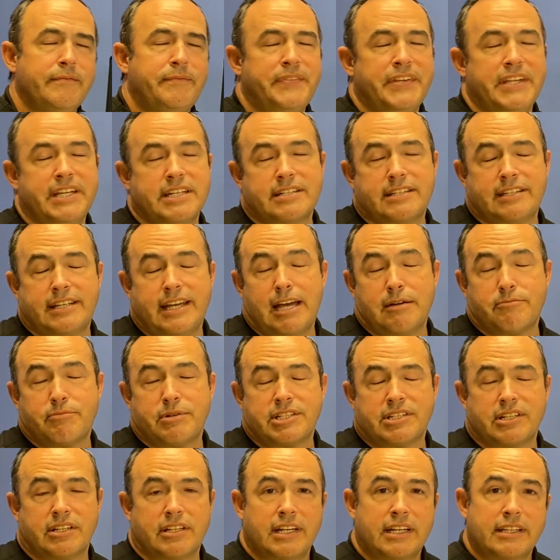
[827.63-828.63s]
This
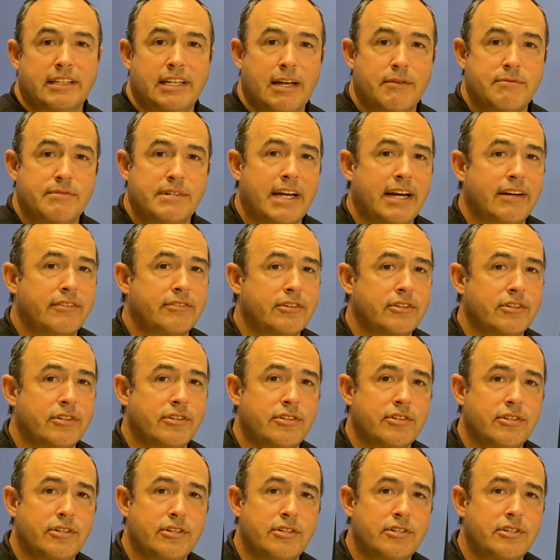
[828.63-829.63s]
happens a lot of times after
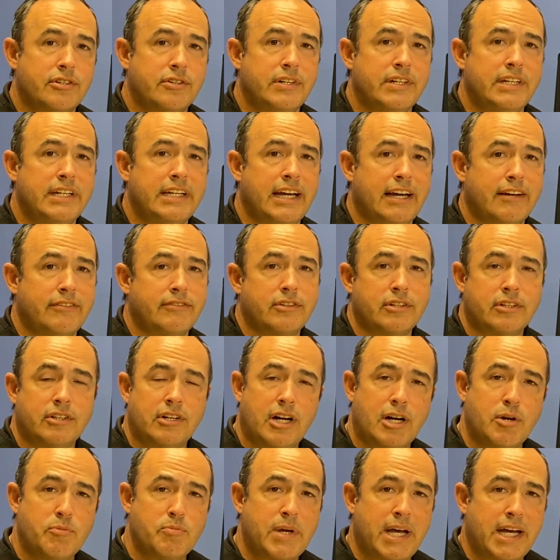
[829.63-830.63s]
surgery, after
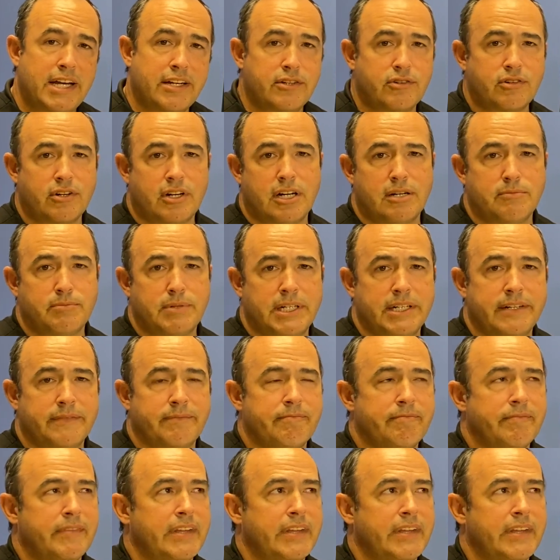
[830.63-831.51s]
combat trauma,